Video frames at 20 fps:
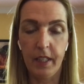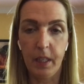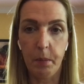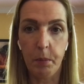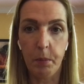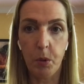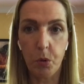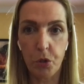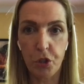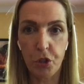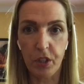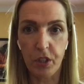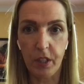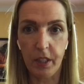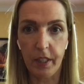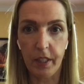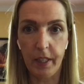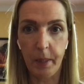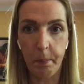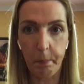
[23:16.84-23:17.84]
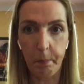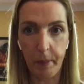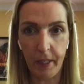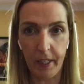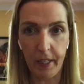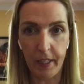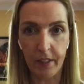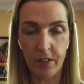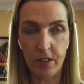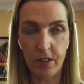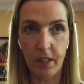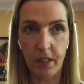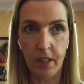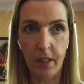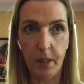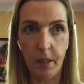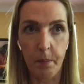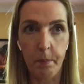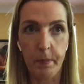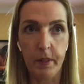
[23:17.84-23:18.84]
the emotional impact
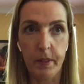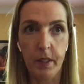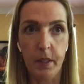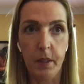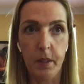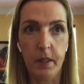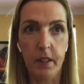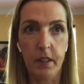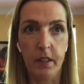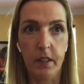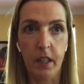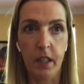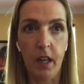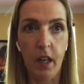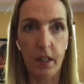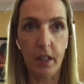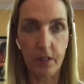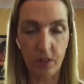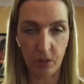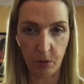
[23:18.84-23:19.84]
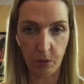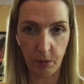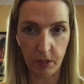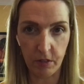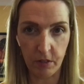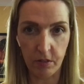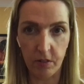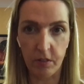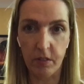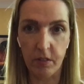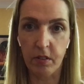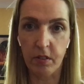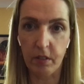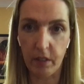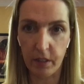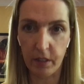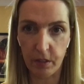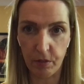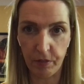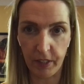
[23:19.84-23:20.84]
and the consequences, the
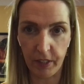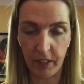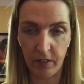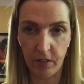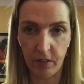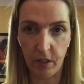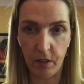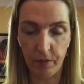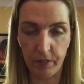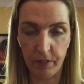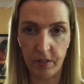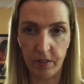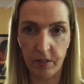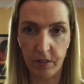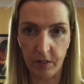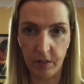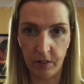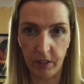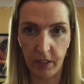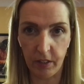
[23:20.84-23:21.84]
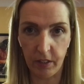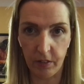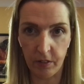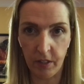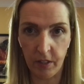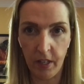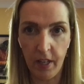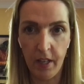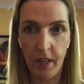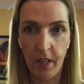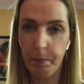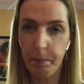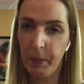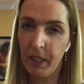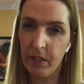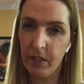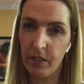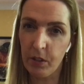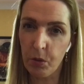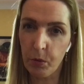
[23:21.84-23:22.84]
side effects of this disease,
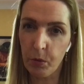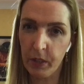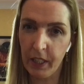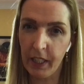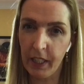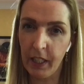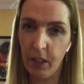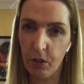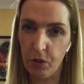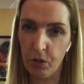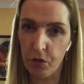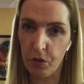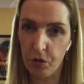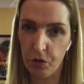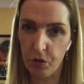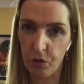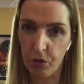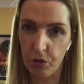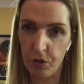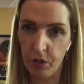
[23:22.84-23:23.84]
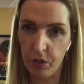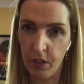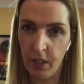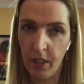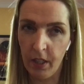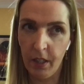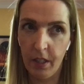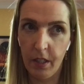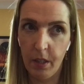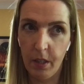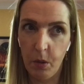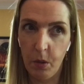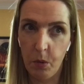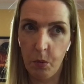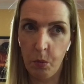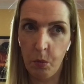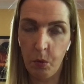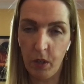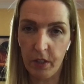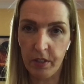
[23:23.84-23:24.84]
because I don't think he understood
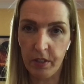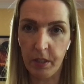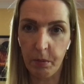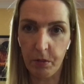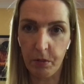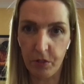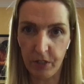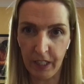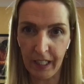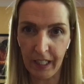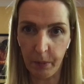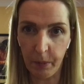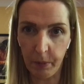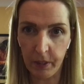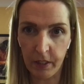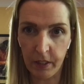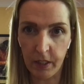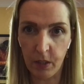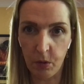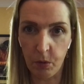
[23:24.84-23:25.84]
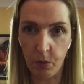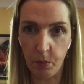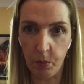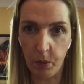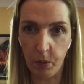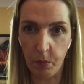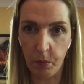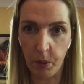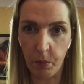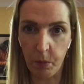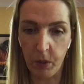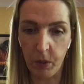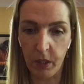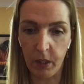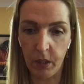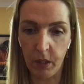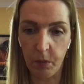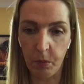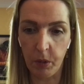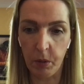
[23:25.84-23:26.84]
what he was dealing with.
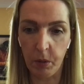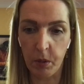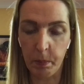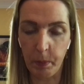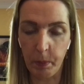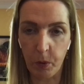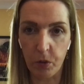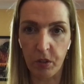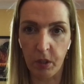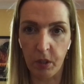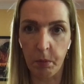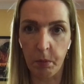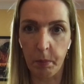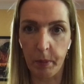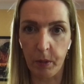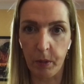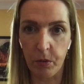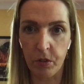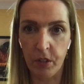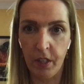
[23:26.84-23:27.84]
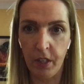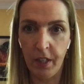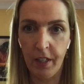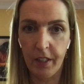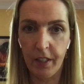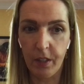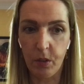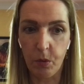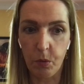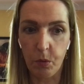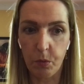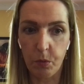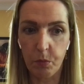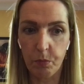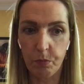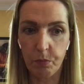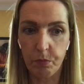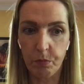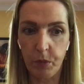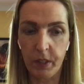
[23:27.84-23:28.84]
We spoke to him about,
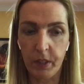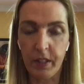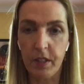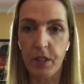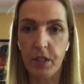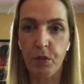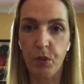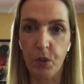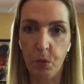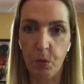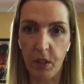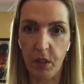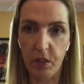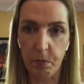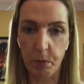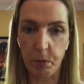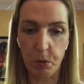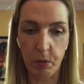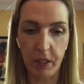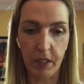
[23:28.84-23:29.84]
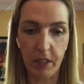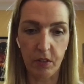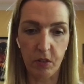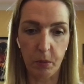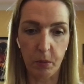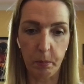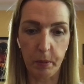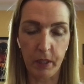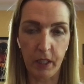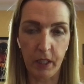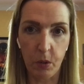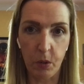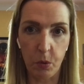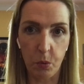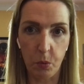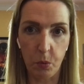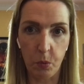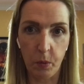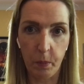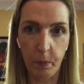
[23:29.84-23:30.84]
what the difference was between somebody
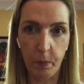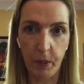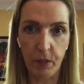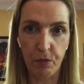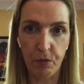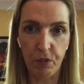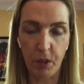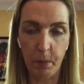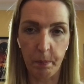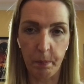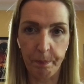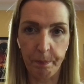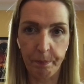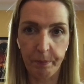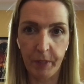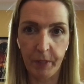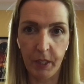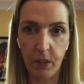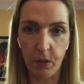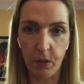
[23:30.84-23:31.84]
who went from,